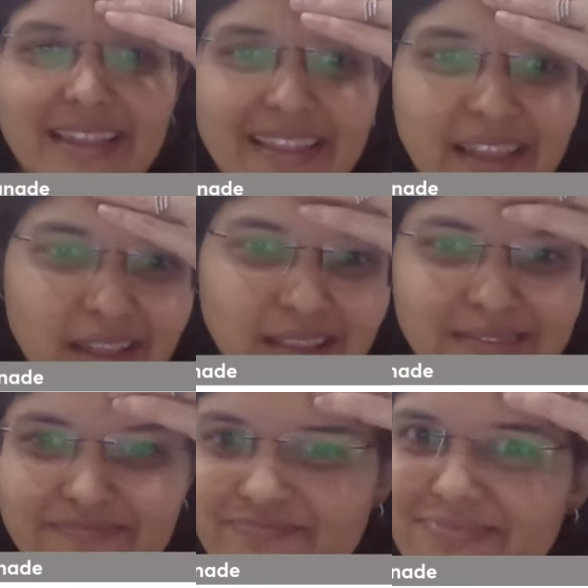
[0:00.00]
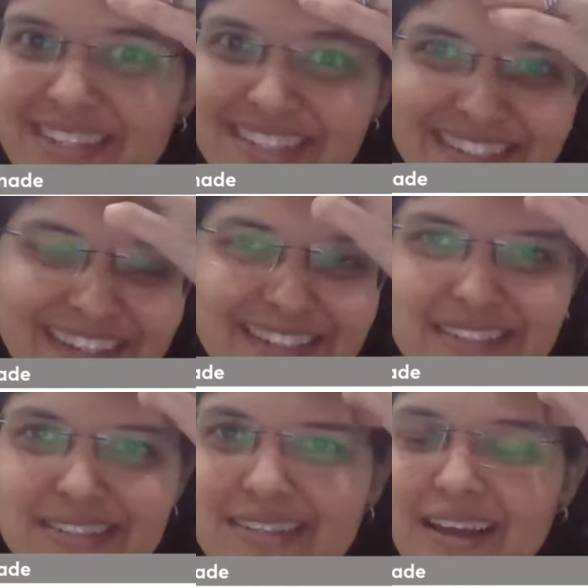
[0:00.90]
then this
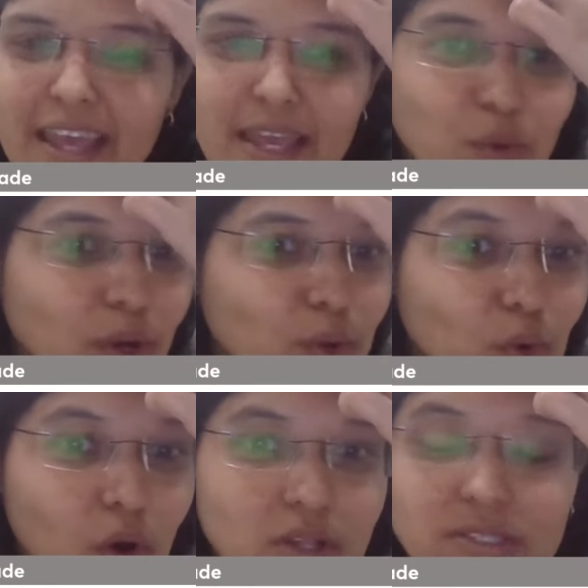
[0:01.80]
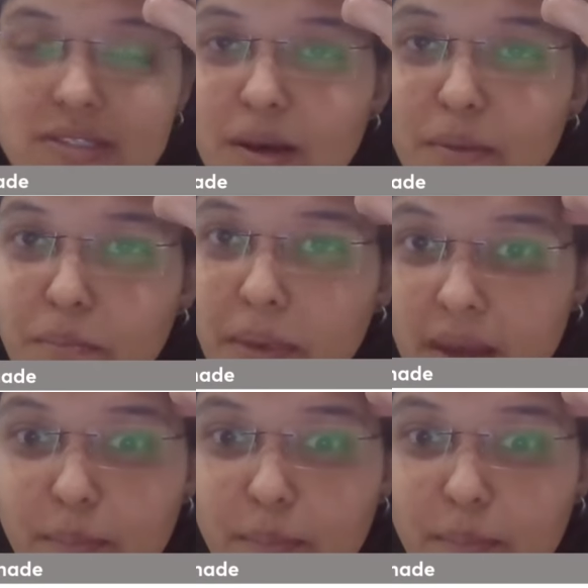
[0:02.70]
is again going to cause a big